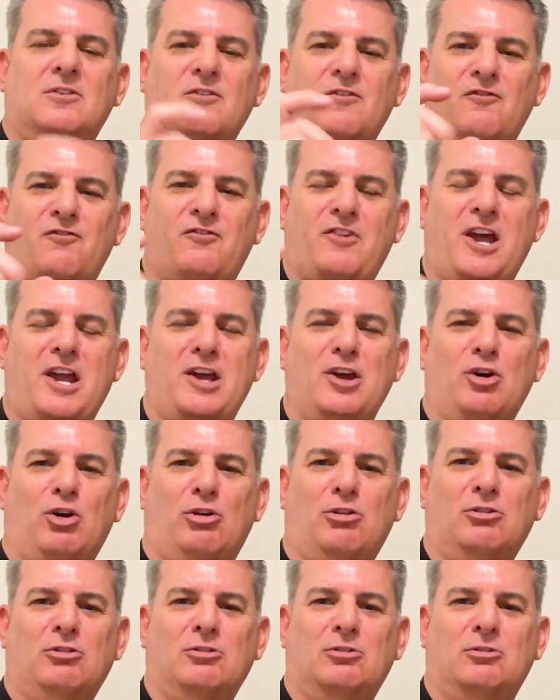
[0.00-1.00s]

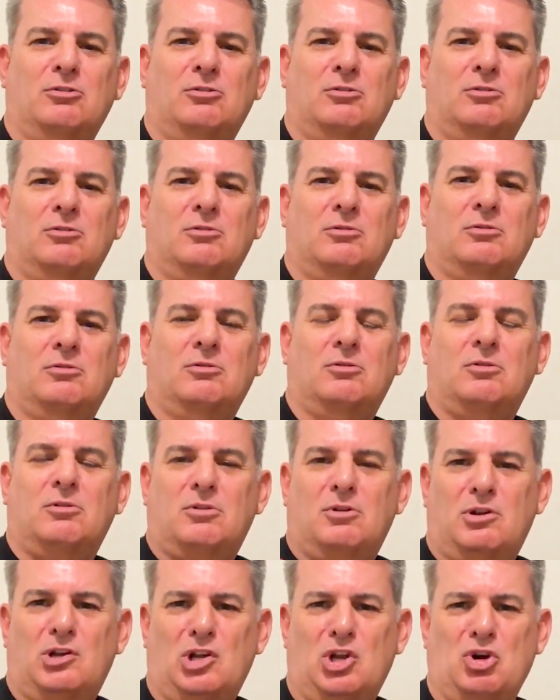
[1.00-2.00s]
fail,
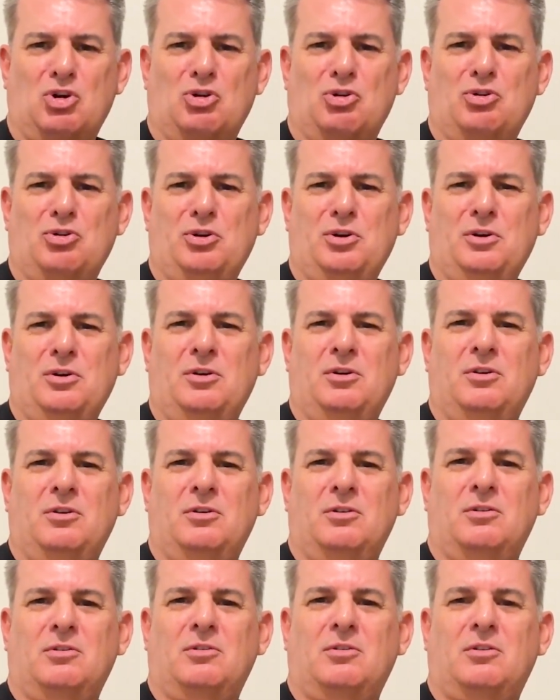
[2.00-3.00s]
learn,
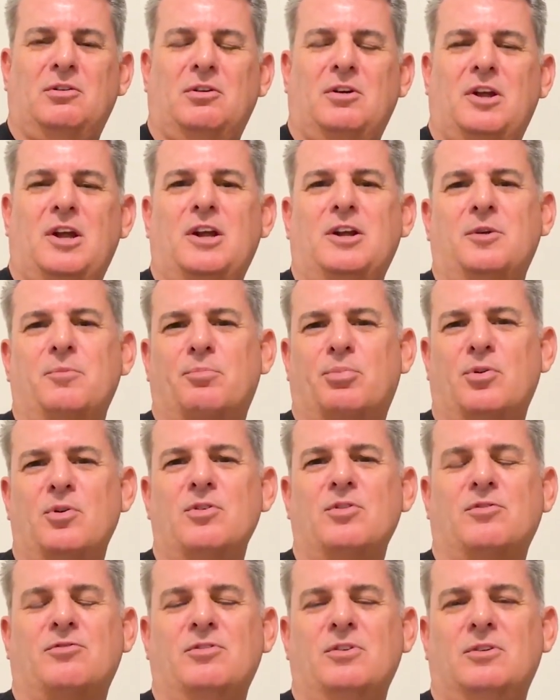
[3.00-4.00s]
and
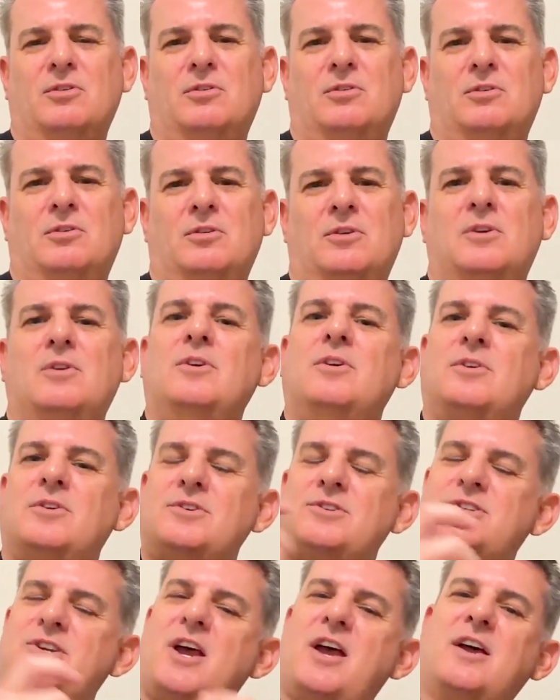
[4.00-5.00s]
improve.
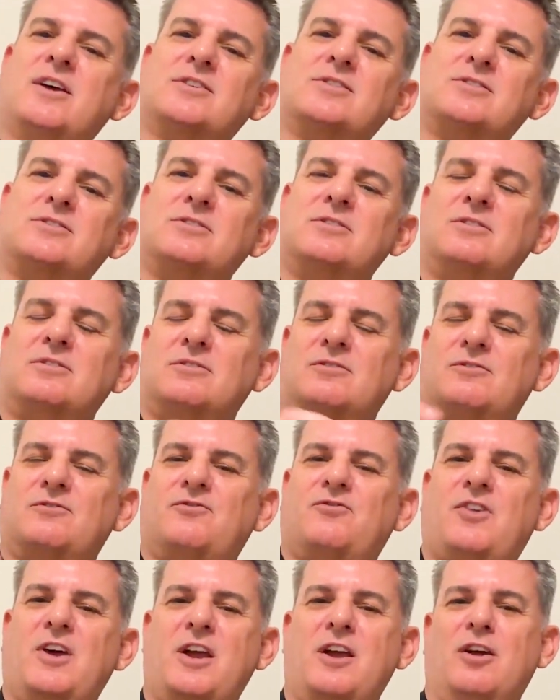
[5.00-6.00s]
Test,
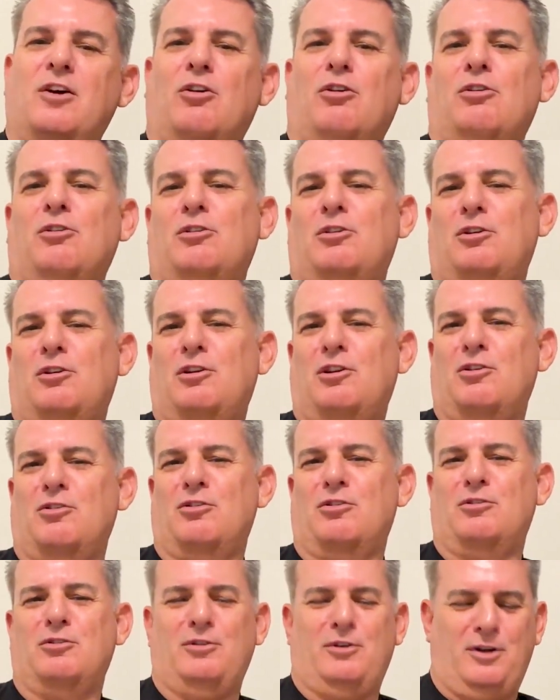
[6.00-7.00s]
fail,
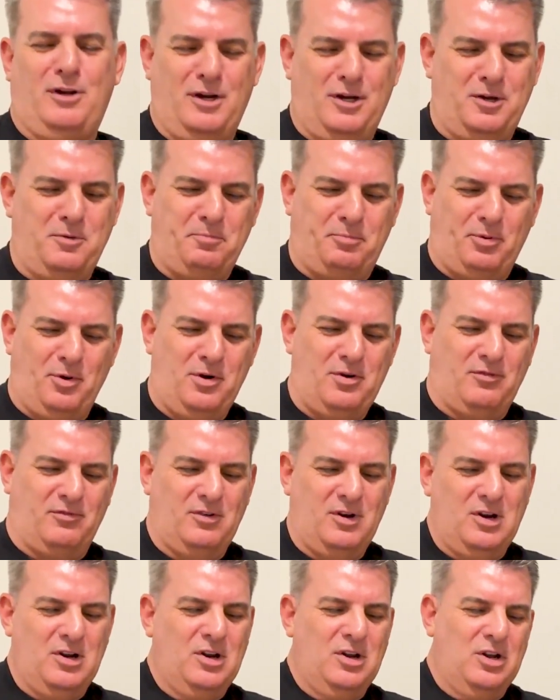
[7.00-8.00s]
learn, and improve.
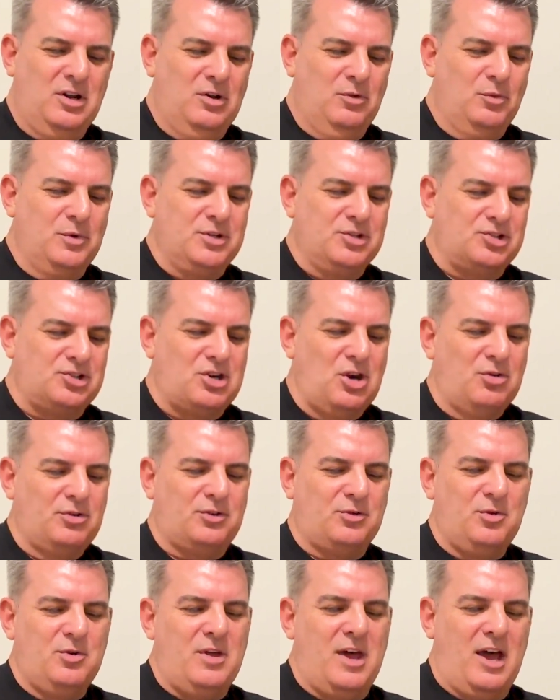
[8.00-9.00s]
We just go
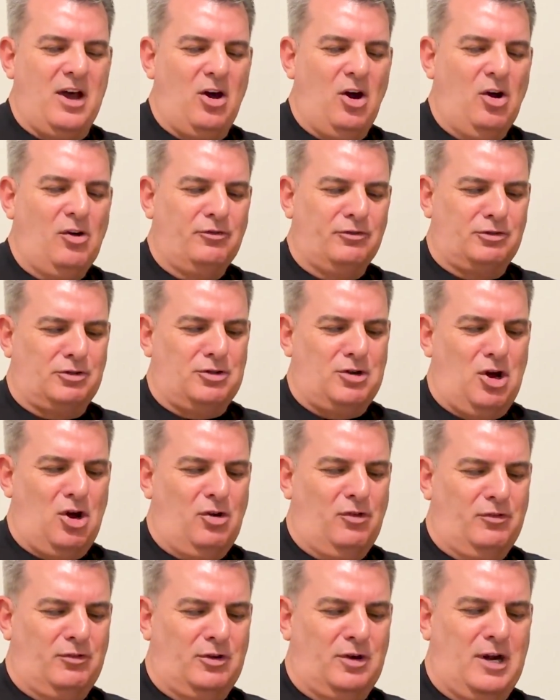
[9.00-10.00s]
through that over and
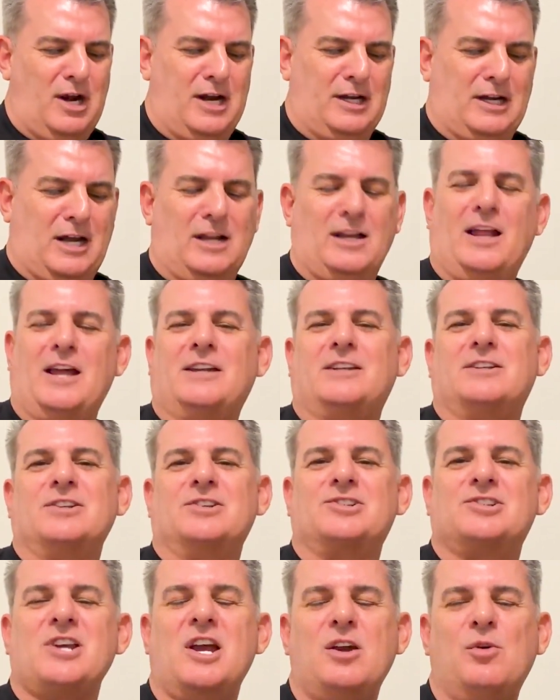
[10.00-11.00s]
over, and I like to
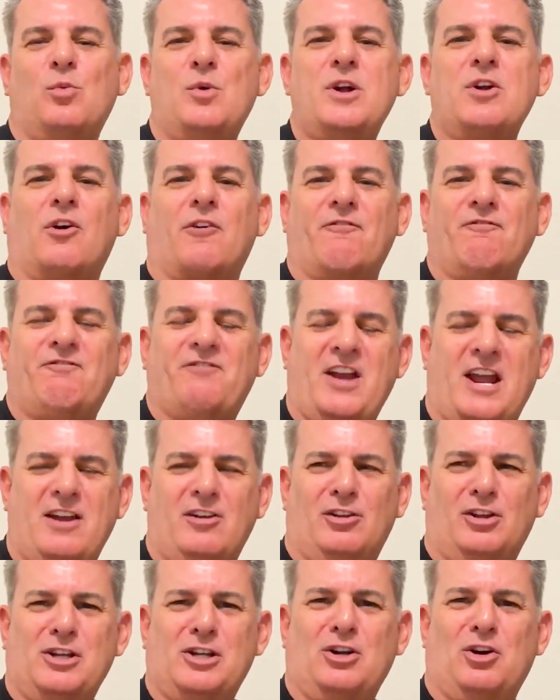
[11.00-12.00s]
say we are
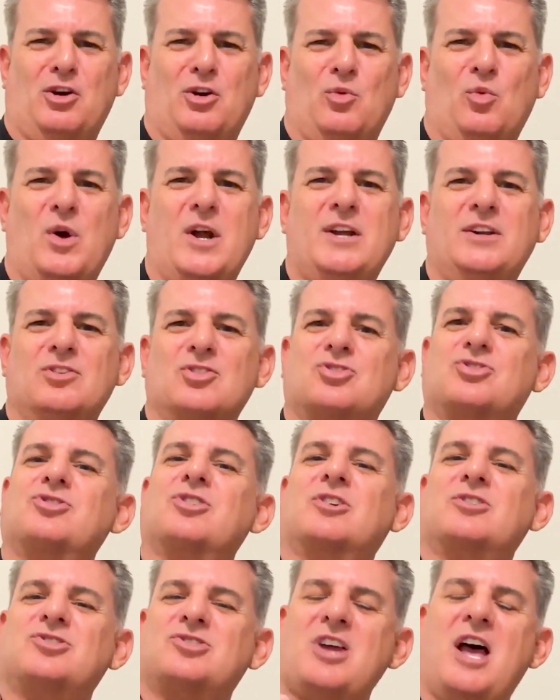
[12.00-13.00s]
failing our way to
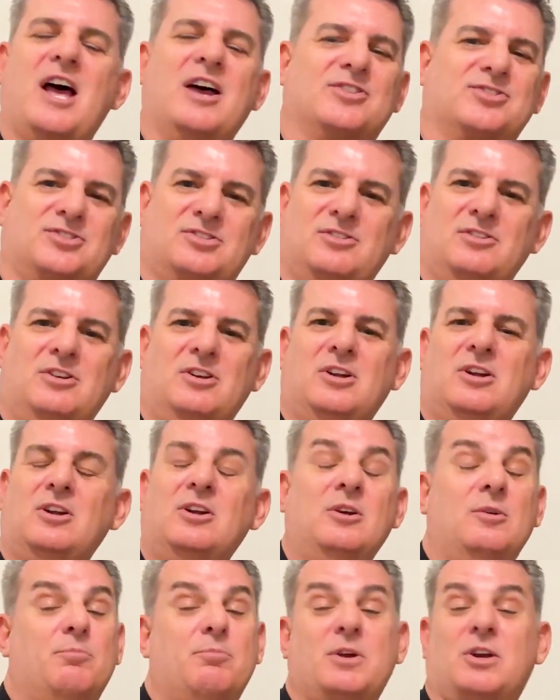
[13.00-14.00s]
success
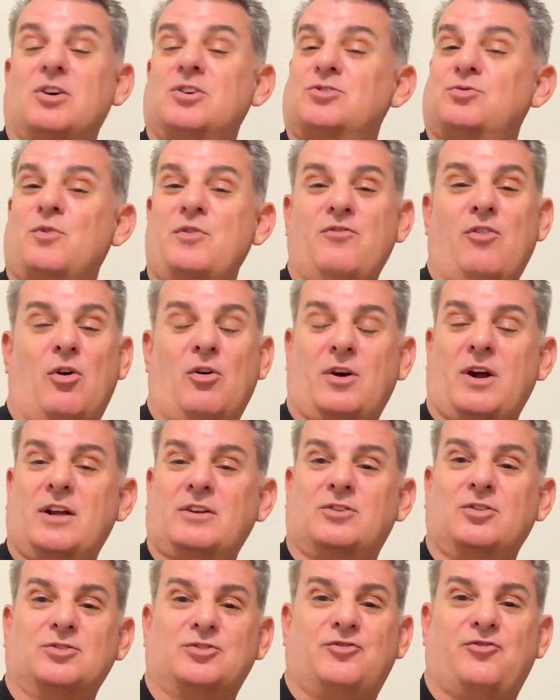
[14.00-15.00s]
because we've all
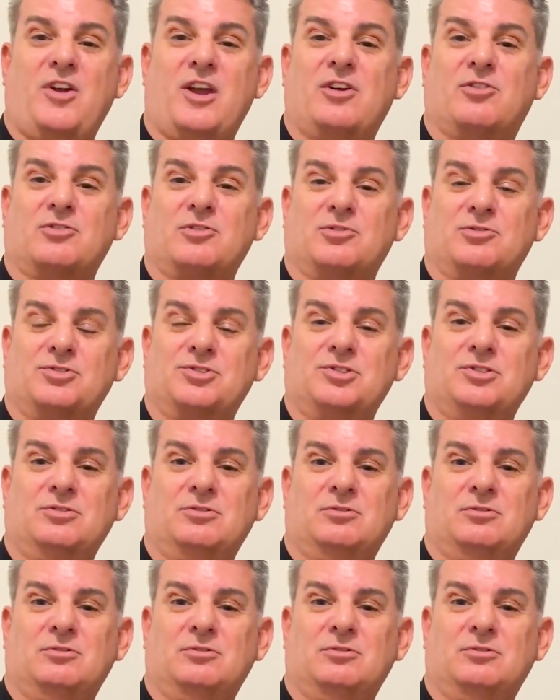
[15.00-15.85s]
got those failures.